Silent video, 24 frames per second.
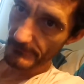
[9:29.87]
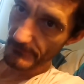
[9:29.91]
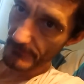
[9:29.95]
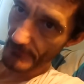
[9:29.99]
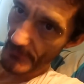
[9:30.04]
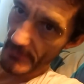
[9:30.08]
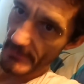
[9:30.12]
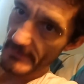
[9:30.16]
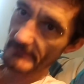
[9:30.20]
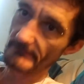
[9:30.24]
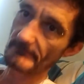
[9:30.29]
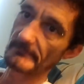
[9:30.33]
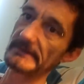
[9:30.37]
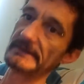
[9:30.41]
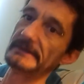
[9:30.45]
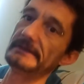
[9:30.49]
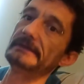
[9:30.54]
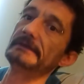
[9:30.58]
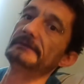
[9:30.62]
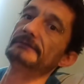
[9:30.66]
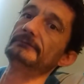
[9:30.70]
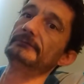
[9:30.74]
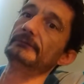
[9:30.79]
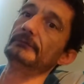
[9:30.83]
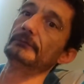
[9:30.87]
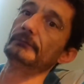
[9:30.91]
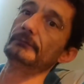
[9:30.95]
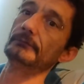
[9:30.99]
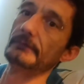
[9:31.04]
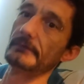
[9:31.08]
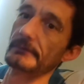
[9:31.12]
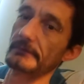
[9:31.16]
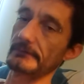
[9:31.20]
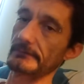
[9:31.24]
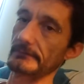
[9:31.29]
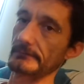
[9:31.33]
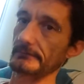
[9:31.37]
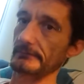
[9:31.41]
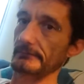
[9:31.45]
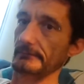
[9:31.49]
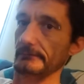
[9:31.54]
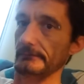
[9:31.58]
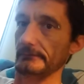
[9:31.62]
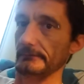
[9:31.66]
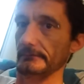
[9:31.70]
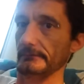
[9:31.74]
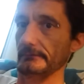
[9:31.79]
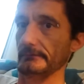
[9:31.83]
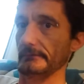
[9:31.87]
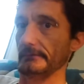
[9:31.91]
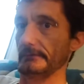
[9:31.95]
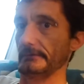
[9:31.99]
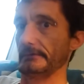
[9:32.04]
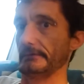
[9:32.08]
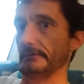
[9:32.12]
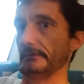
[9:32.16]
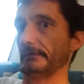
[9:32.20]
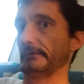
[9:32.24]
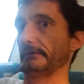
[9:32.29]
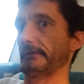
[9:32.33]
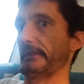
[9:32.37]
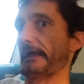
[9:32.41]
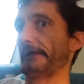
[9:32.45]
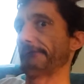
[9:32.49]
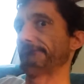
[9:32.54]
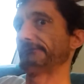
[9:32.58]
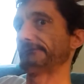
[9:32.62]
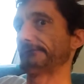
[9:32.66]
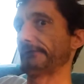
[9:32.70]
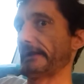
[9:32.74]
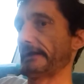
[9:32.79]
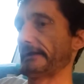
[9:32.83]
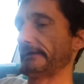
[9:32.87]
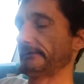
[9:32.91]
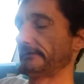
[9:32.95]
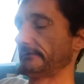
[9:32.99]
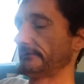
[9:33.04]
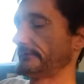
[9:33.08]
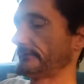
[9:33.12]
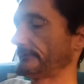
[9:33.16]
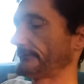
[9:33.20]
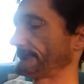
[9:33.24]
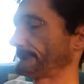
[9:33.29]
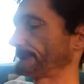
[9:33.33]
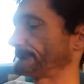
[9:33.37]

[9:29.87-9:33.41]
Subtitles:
brought me into the lifestyle